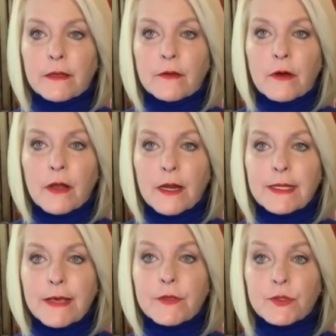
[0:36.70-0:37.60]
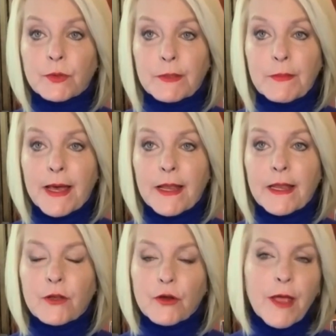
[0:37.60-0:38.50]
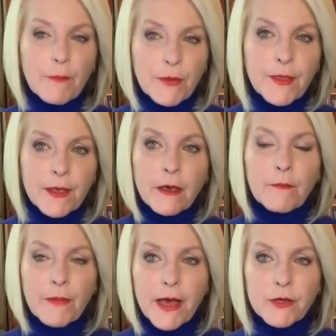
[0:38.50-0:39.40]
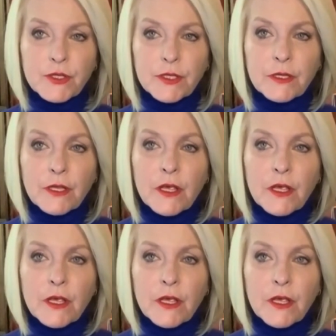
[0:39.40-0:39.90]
on a day that's really bad. And your empathy and compassion